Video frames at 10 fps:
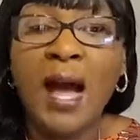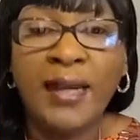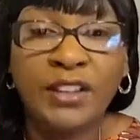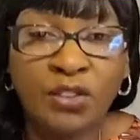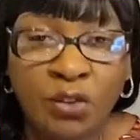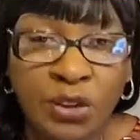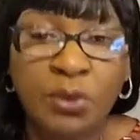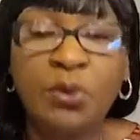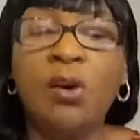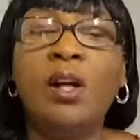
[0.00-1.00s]
I can
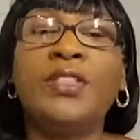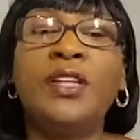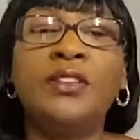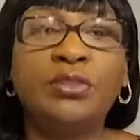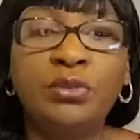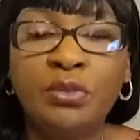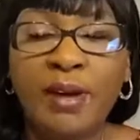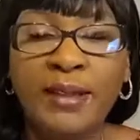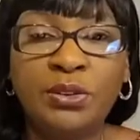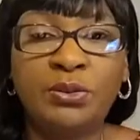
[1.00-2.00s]
do all things through
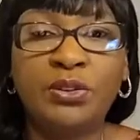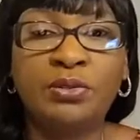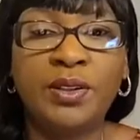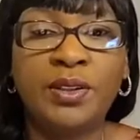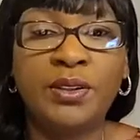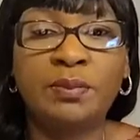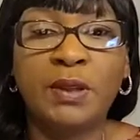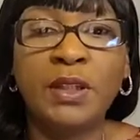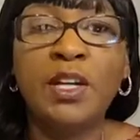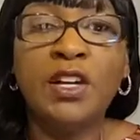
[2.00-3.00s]
Christ who strengthens
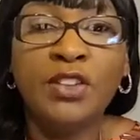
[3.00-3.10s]
me.